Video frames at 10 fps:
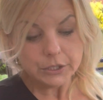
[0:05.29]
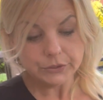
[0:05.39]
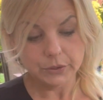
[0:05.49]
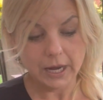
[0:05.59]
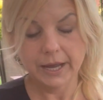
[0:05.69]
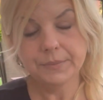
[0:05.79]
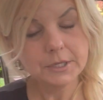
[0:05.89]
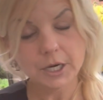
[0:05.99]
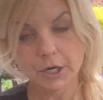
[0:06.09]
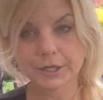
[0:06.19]
So I'm
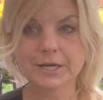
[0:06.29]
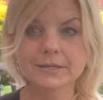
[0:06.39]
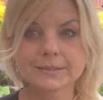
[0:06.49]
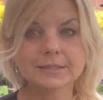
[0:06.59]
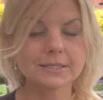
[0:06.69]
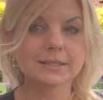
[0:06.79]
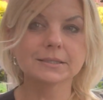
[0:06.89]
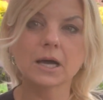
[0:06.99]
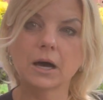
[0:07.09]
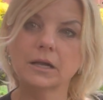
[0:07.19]
the artist. This
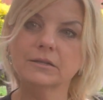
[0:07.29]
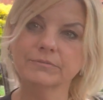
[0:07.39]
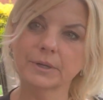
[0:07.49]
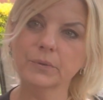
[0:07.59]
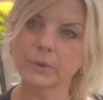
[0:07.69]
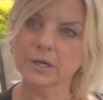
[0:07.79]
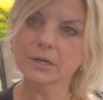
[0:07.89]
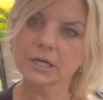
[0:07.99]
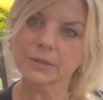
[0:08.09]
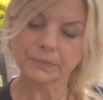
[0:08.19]
is all of my
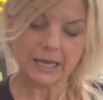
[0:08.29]
work,